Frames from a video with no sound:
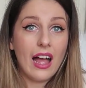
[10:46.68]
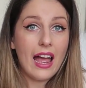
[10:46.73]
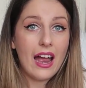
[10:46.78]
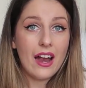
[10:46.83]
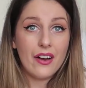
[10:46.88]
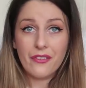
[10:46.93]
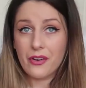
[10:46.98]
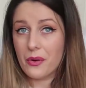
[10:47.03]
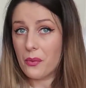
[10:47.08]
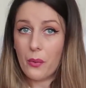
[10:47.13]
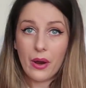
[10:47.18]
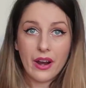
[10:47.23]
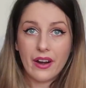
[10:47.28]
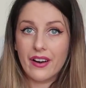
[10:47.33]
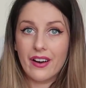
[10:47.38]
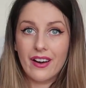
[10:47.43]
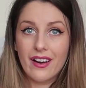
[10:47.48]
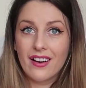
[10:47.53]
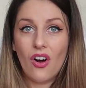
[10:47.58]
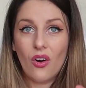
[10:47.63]

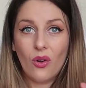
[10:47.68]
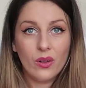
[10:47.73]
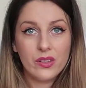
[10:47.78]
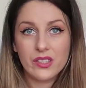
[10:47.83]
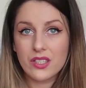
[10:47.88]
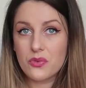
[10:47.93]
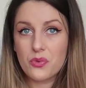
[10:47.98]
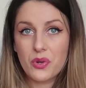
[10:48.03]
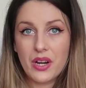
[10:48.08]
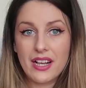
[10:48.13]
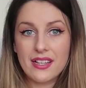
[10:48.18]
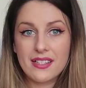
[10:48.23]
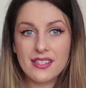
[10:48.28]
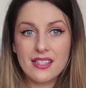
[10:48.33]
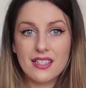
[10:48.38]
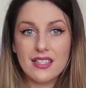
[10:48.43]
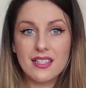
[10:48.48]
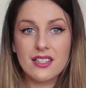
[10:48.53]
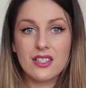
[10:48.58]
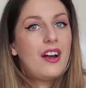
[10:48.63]
everywhere. All the
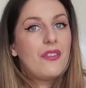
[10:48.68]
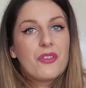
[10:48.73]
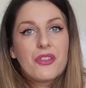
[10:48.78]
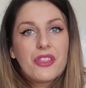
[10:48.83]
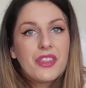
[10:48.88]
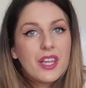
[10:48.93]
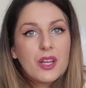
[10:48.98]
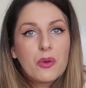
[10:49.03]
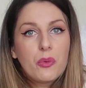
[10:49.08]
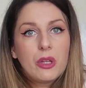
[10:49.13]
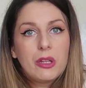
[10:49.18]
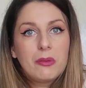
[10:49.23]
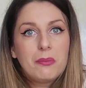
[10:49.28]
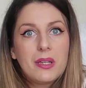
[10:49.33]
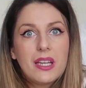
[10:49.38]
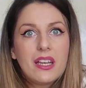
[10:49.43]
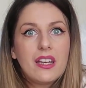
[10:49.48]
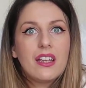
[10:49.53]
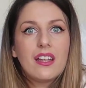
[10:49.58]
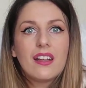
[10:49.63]
dresses, everything will
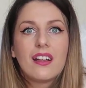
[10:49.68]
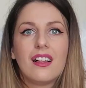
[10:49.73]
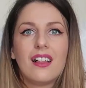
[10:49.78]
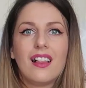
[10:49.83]
be